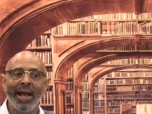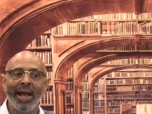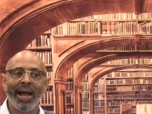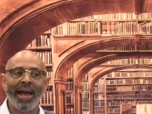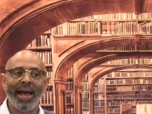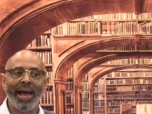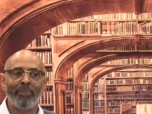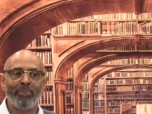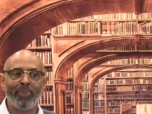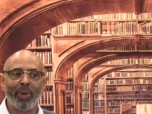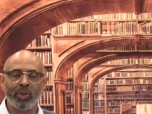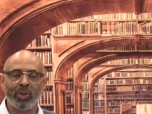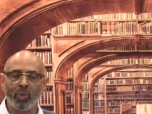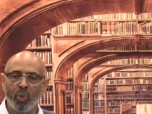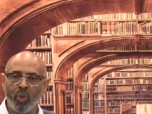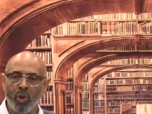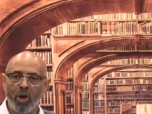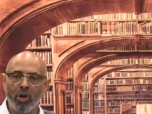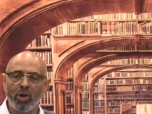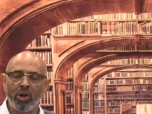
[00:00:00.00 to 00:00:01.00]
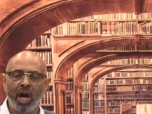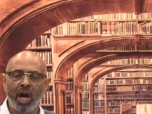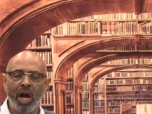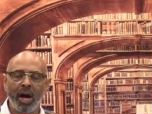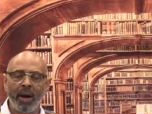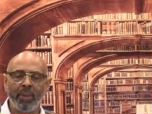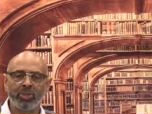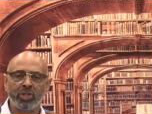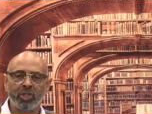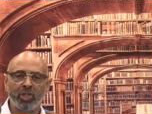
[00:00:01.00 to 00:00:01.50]
But word comes
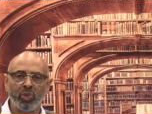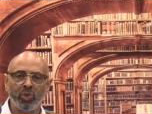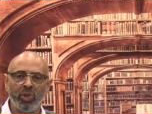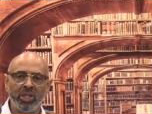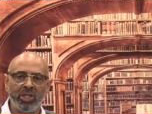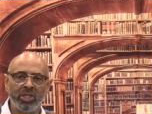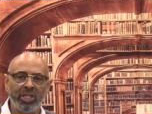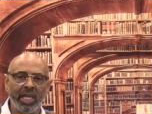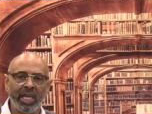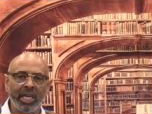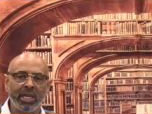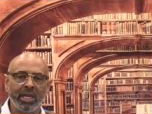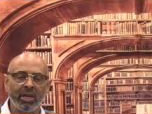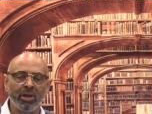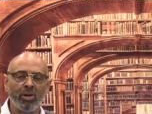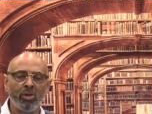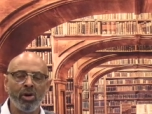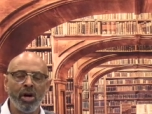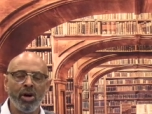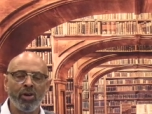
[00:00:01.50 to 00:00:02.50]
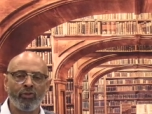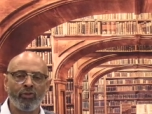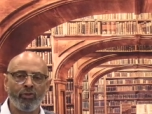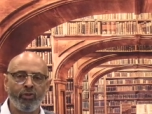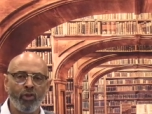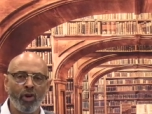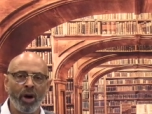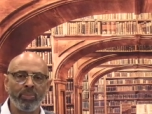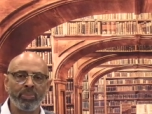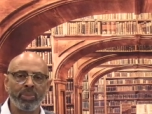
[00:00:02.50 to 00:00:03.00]
to Ezekiel
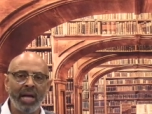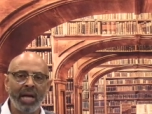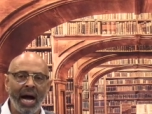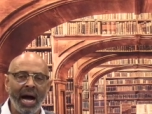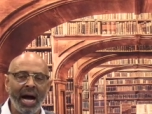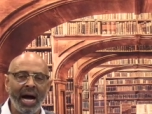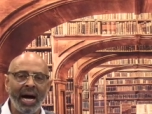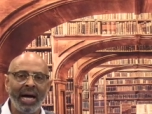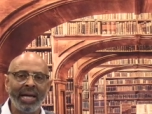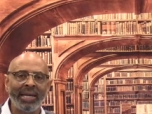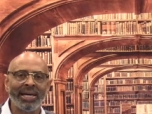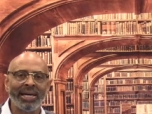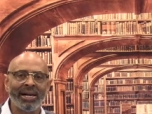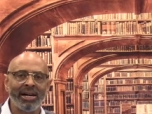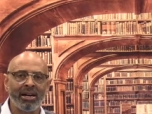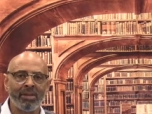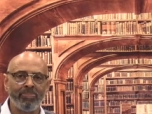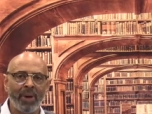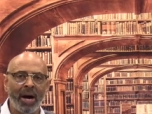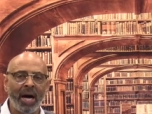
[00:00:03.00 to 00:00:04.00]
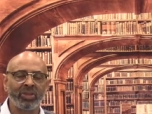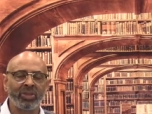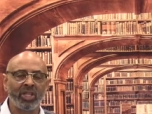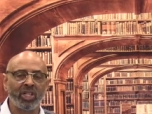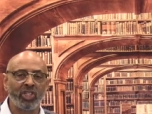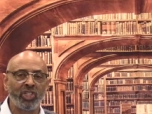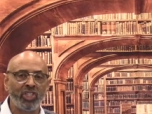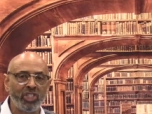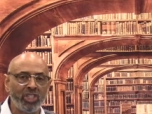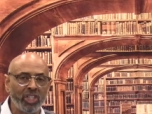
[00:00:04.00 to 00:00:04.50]
from God about the
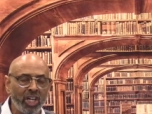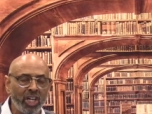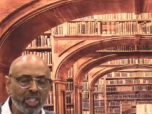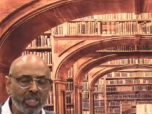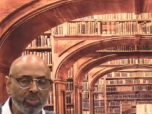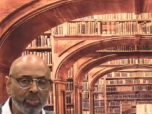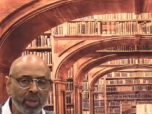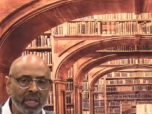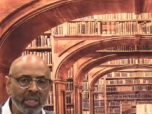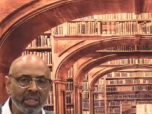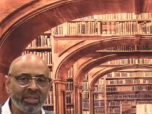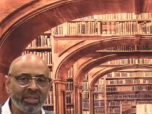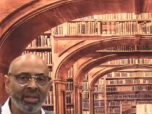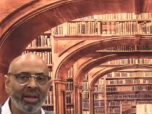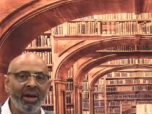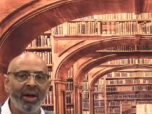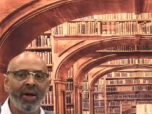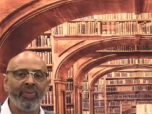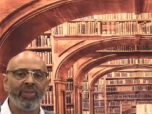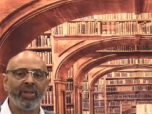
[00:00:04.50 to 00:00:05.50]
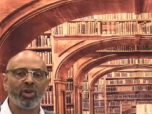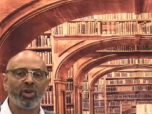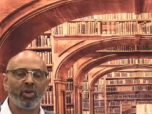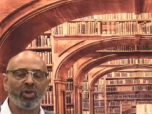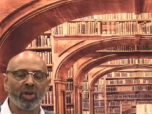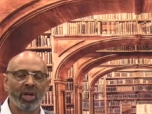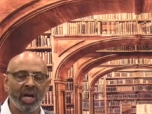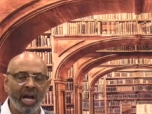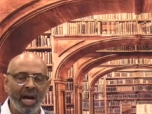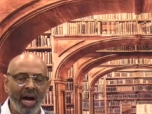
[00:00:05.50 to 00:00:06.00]
judgments that are going to
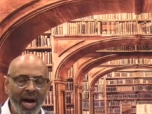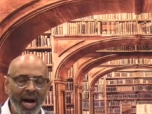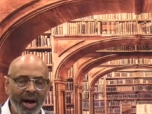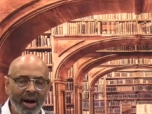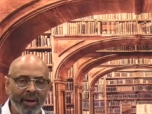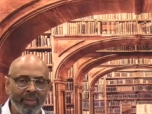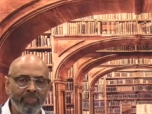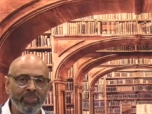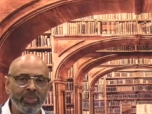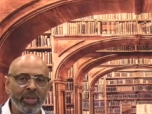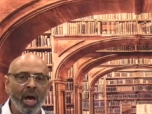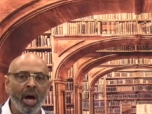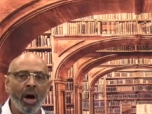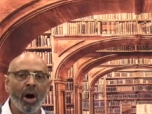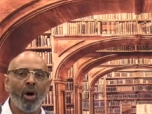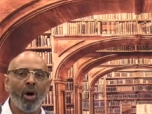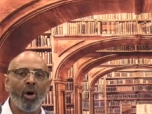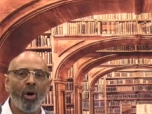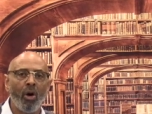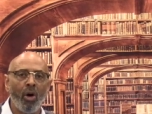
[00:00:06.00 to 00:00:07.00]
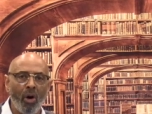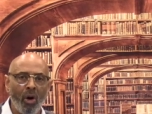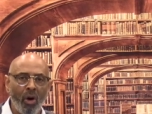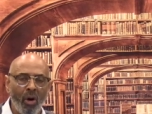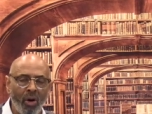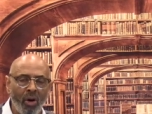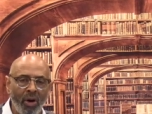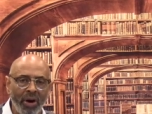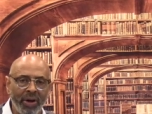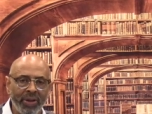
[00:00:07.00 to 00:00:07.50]
come
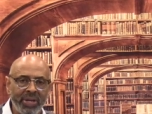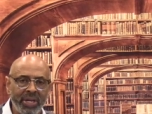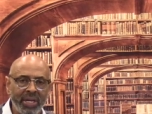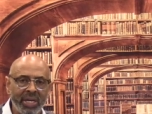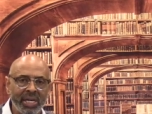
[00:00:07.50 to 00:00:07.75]
on